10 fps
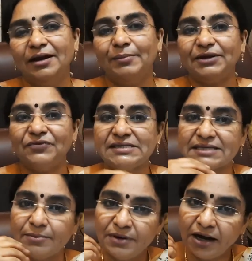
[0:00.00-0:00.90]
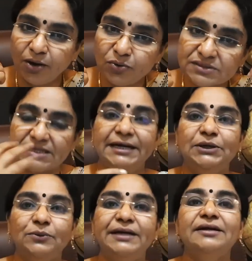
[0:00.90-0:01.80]
But we somehow see
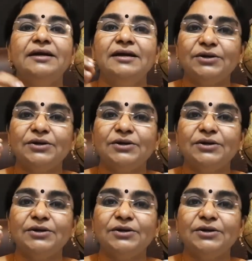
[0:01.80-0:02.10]
to it